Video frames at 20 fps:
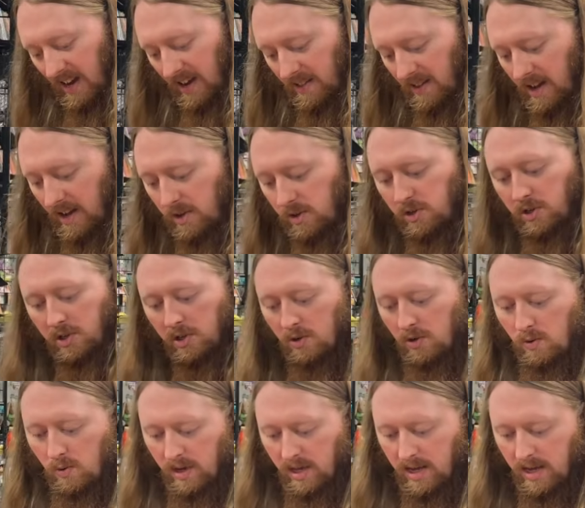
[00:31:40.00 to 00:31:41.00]
and then
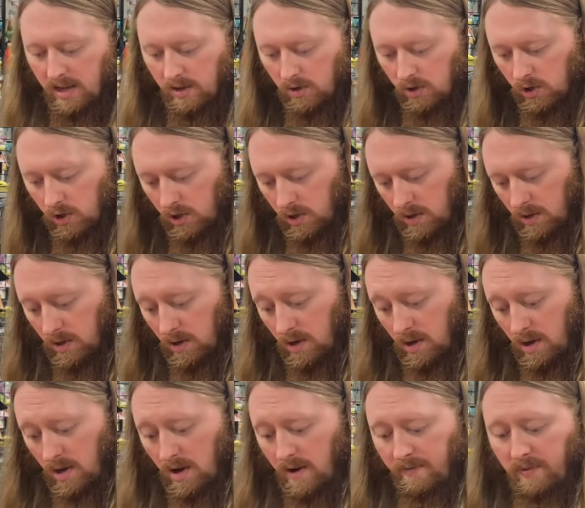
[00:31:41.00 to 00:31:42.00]
two each
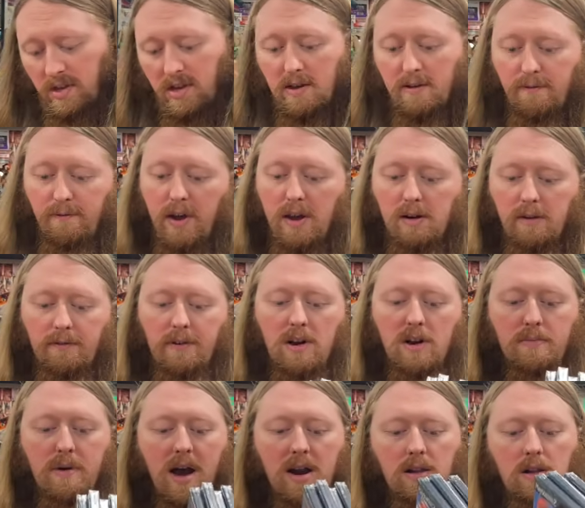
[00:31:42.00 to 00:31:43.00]
of the Fatal Fury
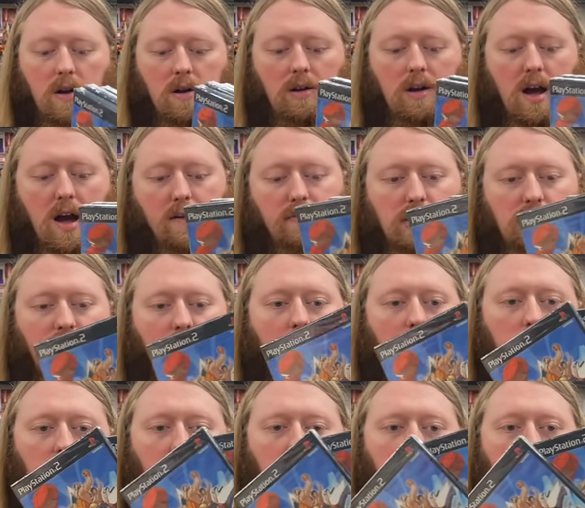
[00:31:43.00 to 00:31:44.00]
Battle Archives,
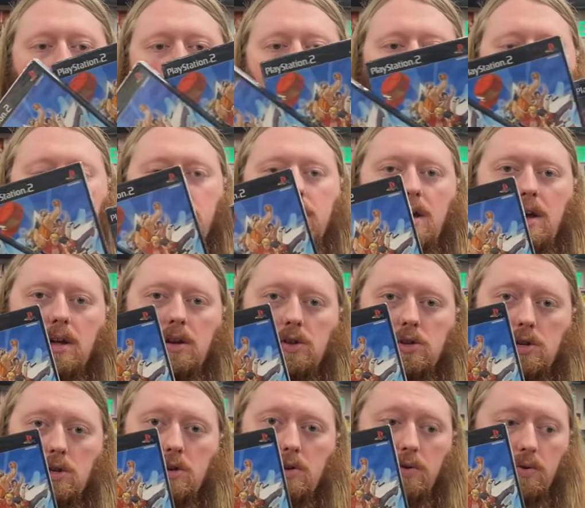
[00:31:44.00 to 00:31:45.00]
Volume 1 and
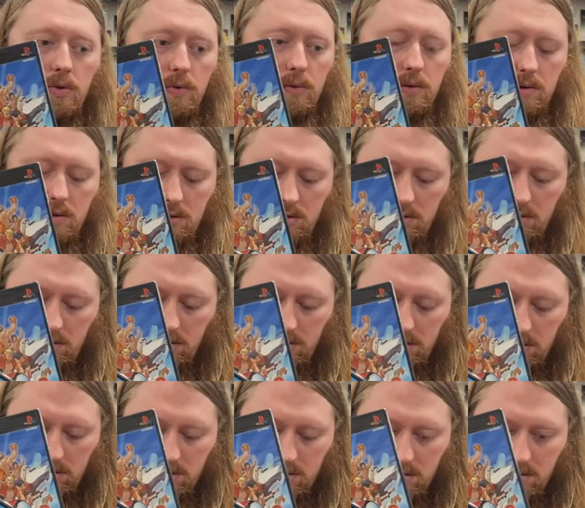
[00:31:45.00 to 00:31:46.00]
2.
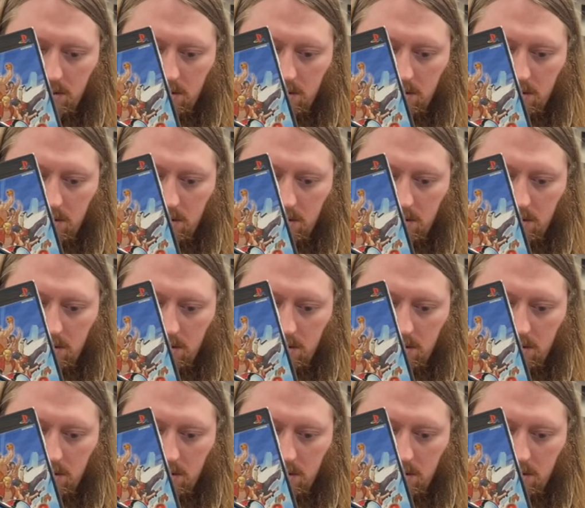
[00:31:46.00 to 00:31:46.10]
Hmm.